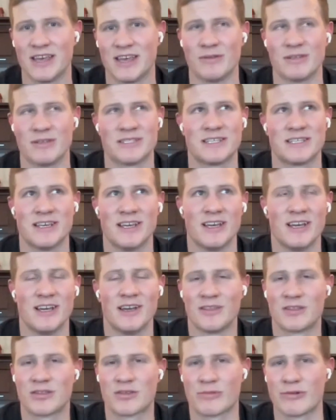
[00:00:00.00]
It was
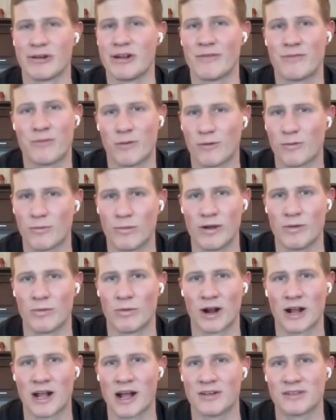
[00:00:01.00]
3 or 4
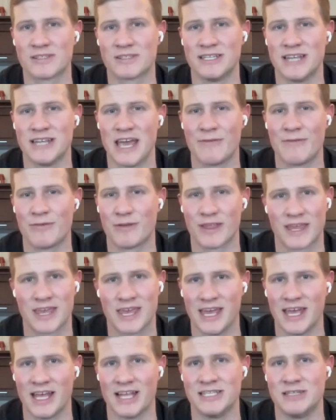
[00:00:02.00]
workouts a day for the
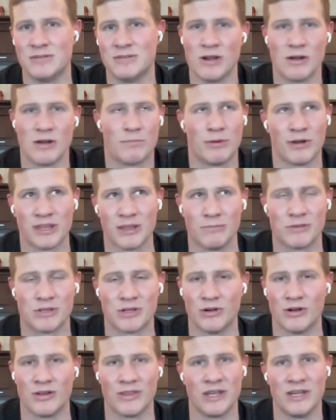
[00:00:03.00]
kids. We were putting them
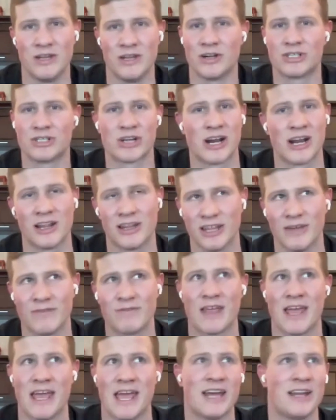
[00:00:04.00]
through, and then you're trying to
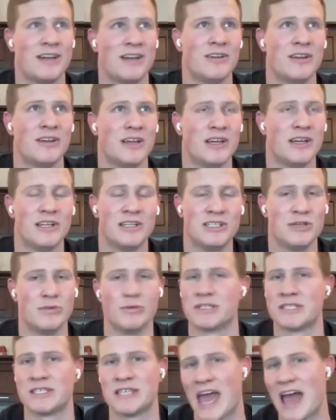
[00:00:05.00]
lift and
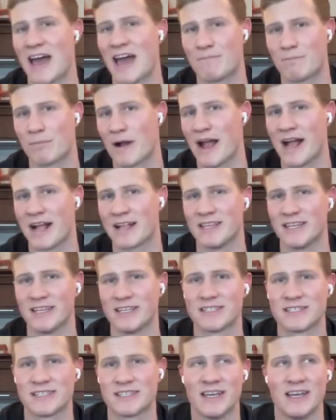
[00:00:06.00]
do a staff
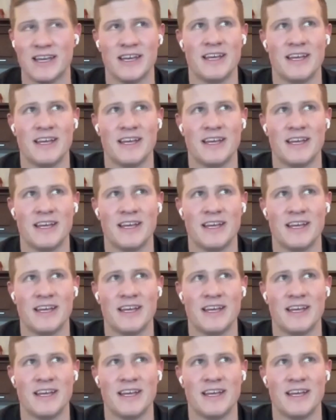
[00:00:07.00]
practice.